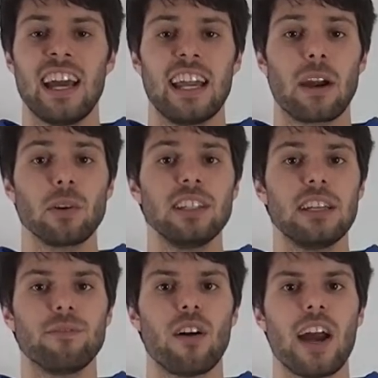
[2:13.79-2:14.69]
And I really
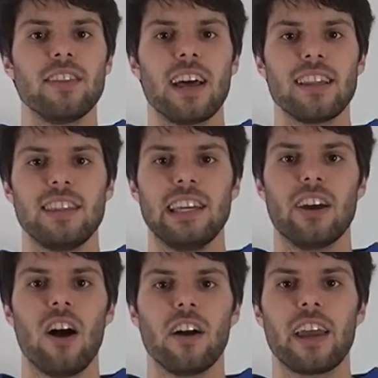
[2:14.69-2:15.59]
did find that the
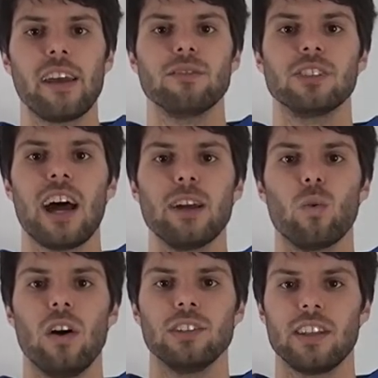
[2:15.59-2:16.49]
concave
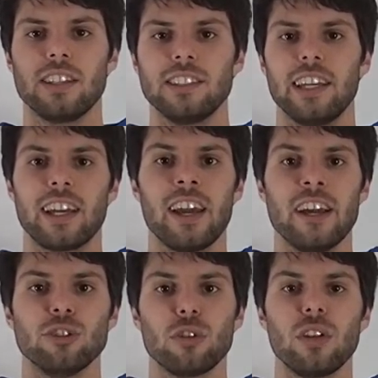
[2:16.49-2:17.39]
sidewalls of the stick
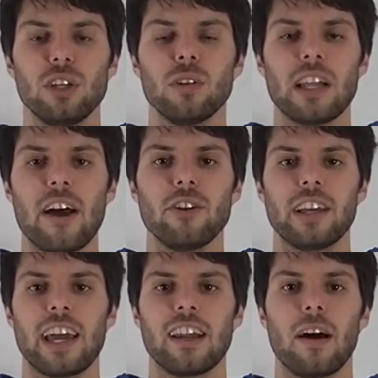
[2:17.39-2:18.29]
truly do allow you
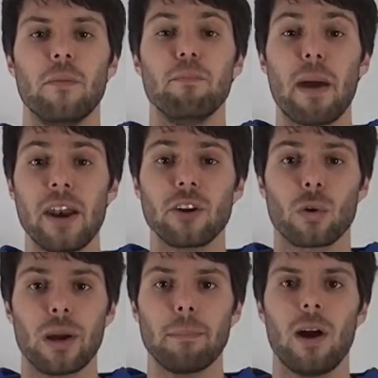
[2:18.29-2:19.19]
to get a better
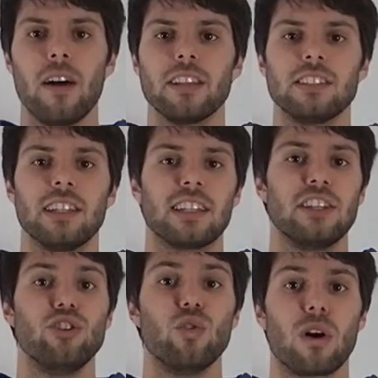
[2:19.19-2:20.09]
grip on the stick
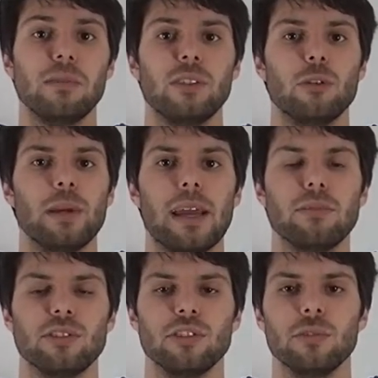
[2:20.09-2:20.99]
than you normally would be
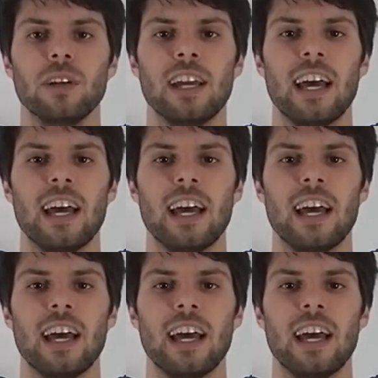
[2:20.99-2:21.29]
able to.